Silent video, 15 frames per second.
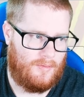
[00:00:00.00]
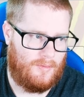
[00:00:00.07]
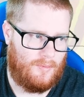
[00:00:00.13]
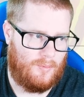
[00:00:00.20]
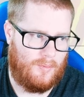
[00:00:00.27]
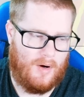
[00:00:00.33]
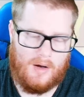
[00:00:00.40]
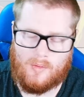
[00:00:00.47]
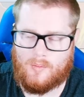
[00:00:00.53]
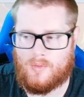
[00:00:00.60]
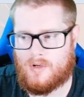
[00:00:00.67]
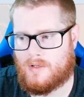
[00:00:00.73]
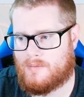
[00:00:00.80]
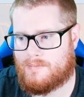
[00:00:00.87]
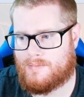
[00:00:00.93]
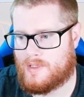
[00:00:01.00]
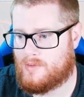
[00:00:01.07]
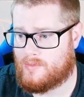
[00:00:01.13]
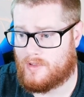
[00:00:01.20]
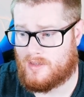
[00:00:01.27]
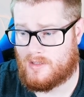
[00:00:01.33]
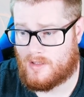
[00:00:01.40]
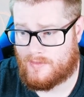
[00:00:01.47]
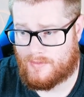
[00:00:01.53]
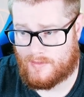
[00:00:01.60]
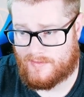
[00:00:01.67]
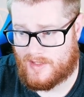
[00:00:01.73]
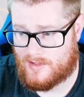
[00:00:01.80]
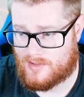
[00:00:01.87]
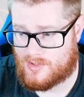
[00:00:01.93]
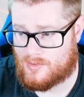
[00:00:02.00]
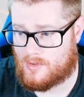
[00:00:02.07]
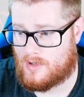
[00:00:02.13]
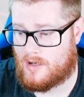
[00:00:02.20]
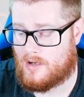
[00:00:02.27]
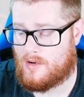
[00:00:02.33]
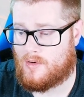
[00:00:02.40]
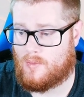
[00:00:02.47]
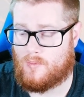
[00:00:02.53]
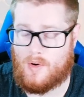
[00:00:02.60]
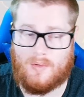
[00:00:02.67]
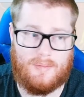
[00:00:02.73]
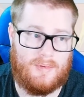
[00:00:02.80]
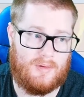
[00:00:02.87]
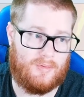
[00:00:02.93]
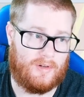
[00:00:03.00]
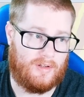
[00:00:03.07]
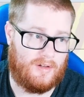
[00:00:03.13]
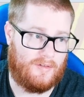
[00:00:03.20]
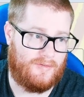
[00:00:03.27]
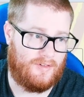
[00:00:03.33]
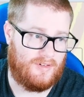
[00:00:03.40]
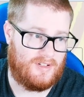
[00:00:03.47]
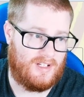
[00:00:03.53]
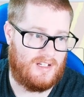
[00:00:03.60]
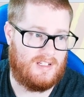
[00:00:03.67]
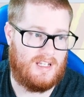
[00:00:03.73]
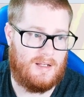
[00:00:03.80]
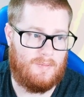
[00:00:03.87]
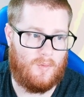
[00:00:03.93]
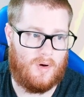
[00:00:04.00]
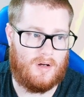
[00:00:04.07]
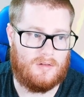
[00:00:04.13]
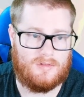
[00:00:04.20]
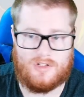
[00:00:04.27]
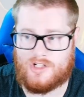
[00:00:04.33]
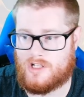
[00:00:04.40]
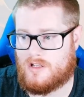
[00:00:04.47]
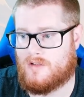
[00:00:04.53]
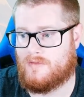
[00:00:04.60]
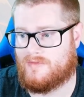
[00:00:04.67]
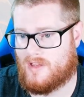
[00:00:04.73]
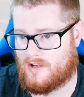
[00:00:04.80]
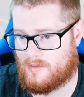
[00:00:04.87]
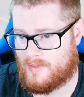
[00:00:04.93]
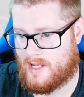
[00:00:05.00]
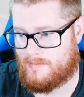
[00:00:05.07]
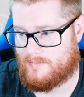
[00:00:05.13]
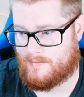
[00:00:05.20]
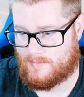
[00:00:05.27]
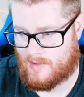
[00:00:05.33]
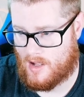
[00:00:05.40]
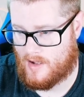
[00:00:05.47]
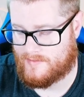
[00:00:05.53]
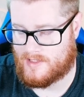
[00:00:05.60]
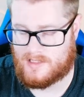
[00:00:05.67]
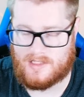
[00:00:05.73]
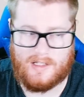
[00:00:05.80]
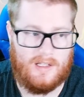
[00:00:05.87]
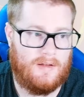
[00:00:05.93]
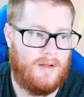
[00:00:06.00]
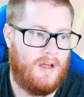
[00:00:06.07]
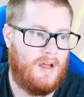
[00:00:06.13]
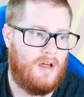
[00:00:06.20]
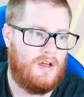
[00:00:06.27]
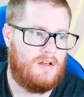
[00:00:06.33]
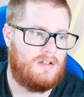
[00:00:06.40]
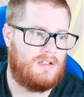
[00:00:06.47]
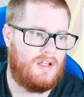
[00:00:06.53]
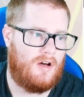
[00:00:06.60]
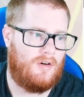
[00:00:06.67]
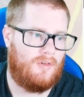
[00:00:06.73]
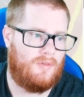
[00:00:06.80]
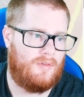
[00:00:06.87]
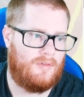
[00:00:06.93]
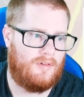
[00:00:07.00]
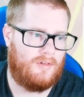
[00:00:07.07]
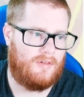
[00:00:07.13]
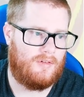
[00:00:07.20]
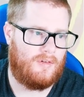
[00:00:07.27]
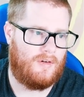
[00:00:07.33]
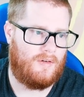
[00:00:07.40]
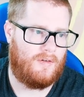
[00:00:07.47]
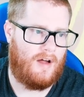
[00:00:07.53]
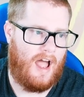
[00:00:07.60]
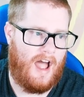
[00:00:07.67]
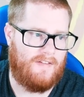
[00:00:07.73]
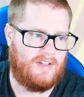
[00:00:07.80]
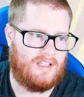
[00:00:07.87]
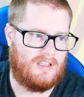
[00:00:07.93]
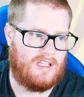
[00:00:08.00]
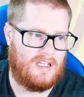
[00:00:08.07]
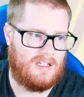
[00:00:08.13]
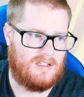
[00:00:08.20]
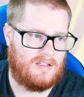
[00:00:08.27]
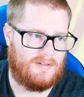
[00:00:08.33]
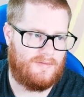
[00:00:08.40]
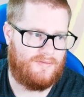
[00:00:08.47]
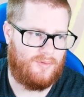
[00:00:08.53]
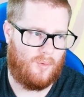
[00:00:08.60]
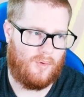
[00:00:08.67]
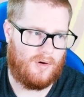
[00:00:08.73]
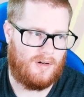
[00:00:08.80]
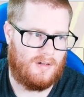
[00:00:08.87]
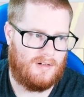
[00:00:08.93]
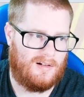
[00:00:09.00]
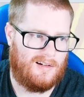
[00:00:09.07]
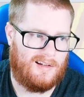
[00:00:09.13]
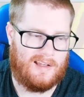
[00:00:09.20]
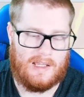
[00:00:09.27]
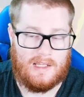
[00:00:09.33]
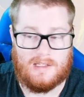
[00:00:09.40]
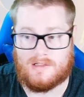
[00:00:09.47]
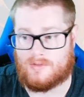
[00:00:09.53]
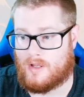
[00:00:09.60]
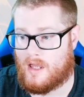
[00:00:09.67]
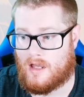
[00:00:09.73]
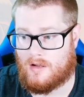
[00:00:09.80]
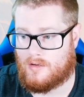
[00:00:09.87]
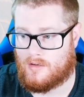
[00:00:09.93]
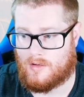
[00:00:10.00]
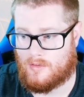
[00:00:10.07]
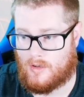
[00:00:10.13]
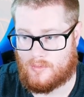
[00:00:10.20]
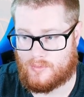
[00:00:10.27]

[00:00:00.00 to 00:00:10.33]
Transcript: what would be really good for Venusaur? What would be really good for a Sun Team? Well, Chi-Yu Fluttermane, obviously. So having these 4 is a